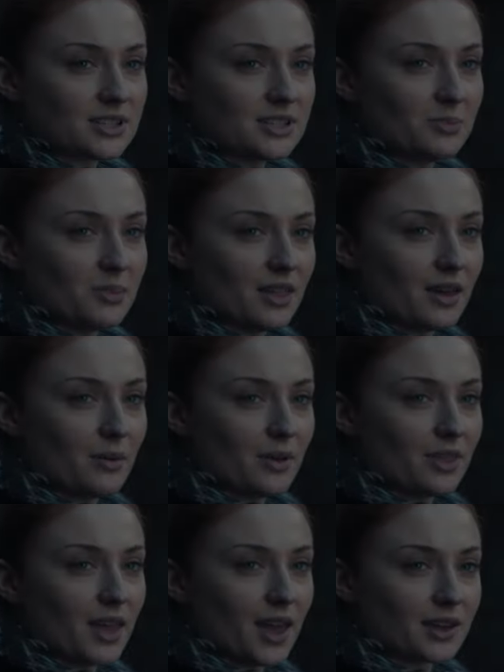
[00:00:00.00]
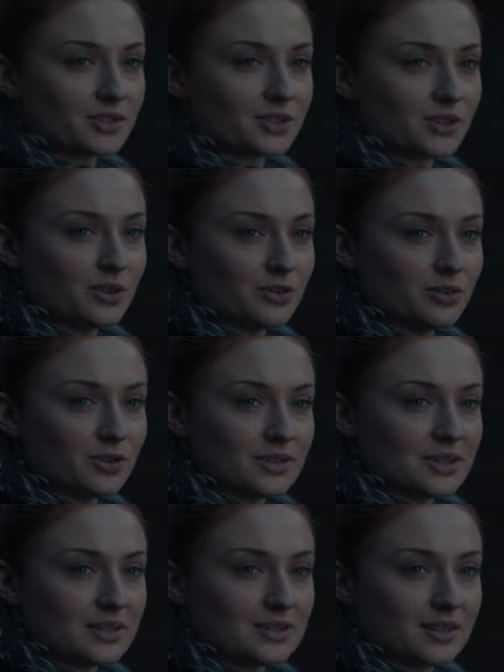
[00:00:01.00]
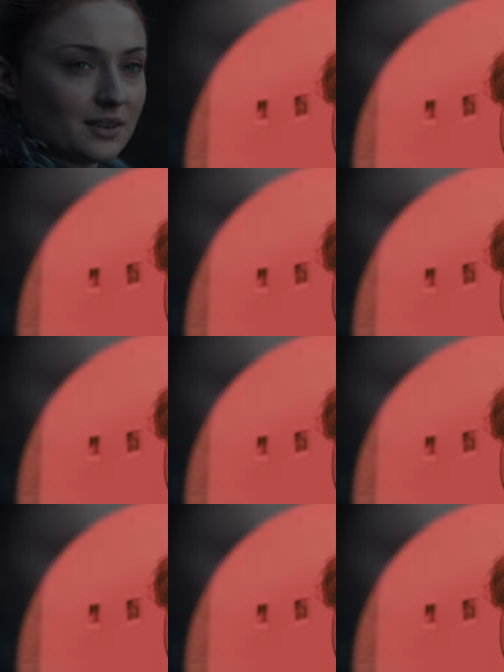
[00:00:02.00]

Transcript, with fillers: To be there when they execute your sister.